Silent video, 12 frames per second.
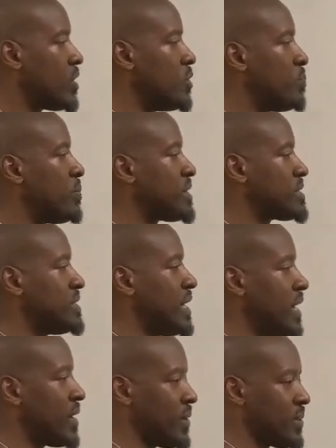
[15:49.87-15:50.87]
you push
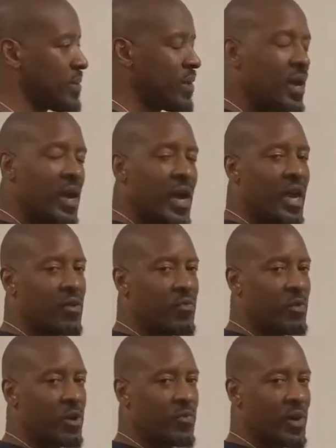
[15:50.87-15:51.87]
down at a
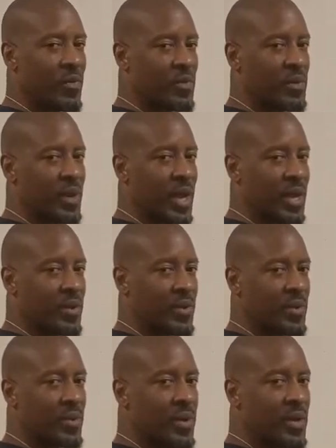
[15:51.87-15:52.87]
45 degree
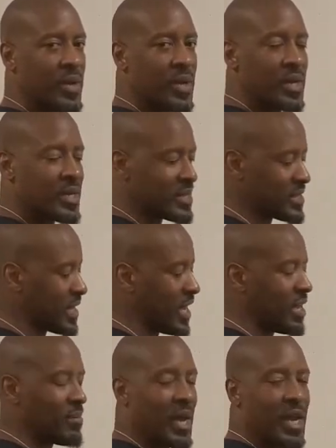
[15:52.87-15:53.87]
angle, the
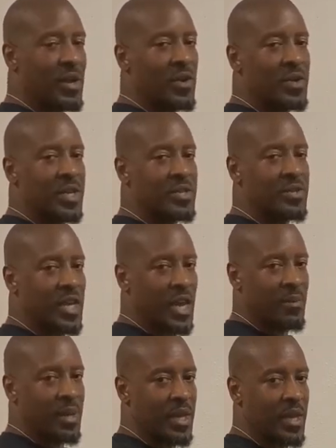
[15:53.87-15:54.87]
same angle that you
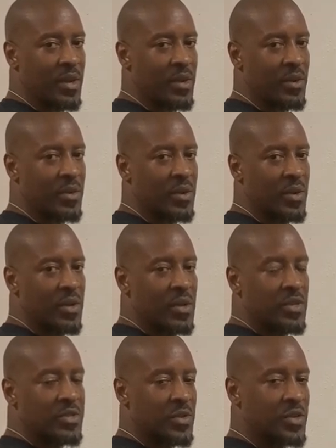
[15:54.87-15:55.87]
came to here.
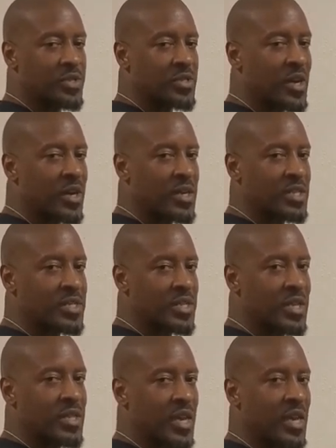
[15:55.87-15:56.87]
So you're starting to
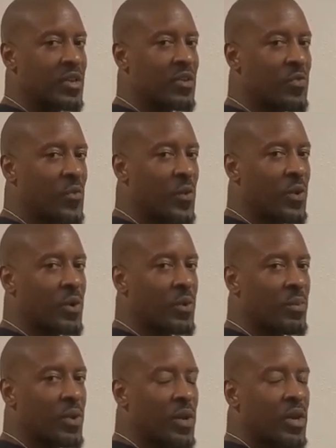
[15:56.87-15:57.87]
see that in the
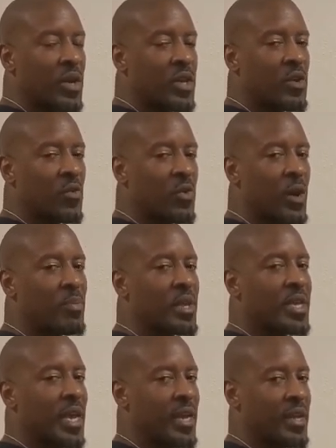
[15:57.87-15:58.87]
form, you're
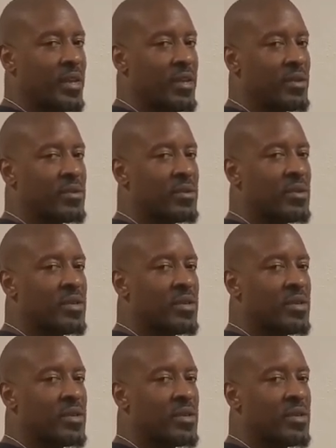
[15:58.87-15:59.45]
replicating